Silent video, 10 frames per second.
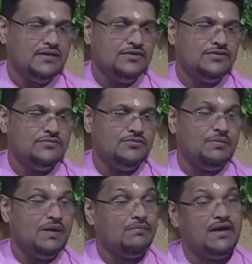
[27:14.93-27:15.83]

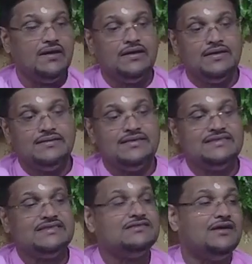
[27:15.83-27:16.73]
Remember, this
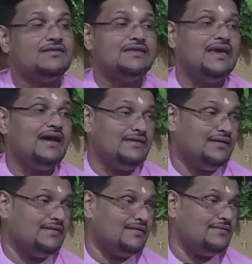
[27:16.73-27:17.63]
is not Gyan
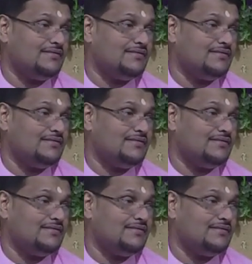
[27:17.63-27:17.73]
Yagya.